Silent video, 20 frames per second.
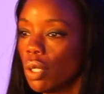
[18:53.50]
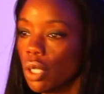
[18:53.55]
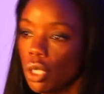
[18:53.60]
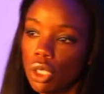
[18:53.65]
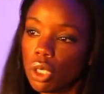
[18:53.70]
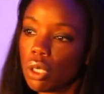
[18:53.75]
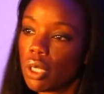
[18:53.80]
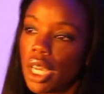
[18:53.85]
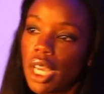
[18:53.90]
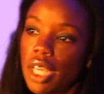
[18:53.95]

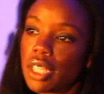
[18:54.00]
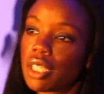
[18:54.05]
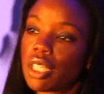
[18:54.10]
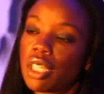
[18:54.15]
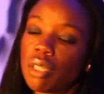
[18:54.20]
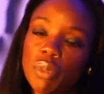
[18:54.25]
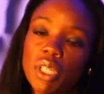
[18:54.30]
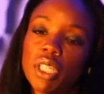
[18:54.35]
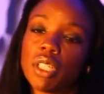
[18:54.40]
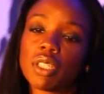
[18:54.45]
you're
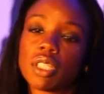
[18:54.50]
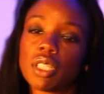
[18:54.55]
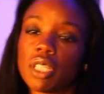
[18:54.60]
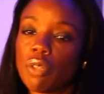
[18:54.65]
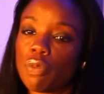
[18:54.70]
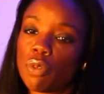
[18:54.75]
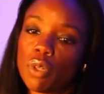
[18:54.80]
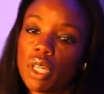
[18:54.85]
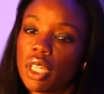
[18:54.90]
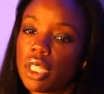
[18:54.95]
asking me to
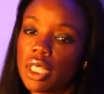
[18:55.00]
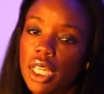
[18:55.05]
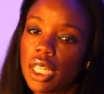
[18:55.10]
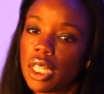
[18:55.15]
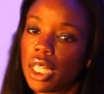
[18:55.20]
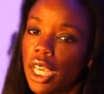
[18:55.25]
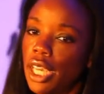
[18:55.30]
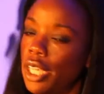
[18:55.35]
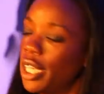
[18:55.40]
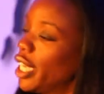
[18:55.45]
deliver on a
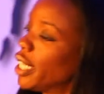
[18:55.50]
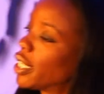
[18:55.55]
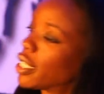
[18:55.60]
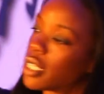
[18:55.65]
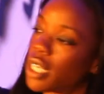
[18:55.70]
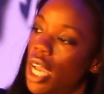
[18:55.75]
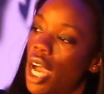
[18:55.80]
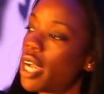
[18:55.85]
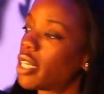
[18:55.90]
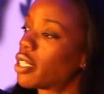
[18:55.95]
deadline. It's
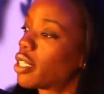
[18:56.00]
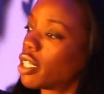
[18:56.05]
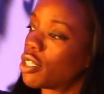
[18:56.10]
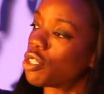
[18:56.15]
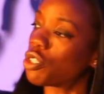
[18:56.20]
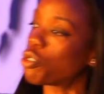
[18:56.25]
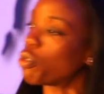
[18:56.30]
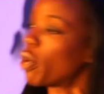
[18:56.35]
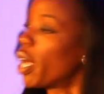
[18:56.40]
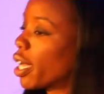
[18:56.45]
toxic
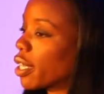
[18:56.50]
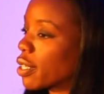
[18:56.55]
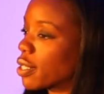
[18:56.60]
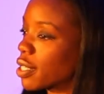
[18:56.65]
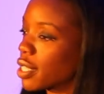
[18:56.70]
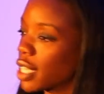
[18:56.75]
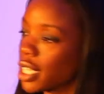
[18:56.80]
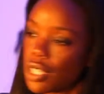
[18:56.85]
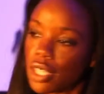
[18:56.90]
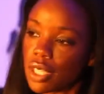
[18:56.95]
stress.
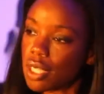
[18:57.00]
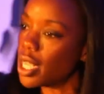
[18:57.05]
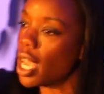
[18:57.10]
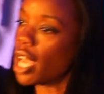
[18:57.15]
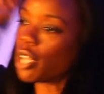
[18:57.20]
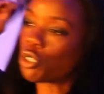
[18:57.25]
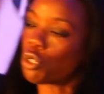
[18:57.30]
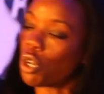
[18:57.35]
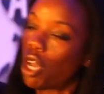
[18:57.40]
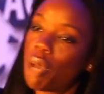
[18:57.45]
This is
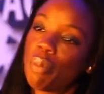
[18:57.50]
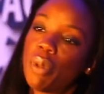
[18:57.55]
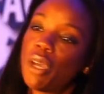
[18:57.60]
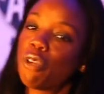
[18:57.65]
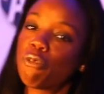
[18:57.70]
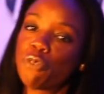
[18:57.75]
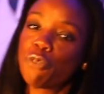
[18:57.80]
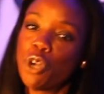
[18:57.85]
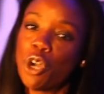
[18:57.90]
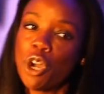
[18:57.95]
not
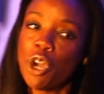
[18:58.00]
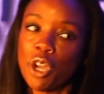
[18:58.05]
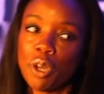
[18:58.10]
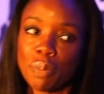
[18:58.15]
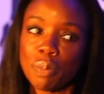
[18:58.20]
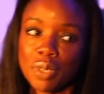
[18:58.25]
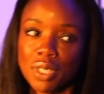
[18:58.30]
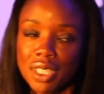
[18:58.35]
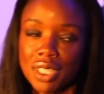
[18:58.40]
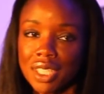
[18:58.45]

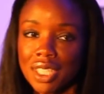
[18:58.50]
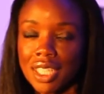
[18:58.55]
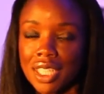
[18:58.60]
trauma-informed.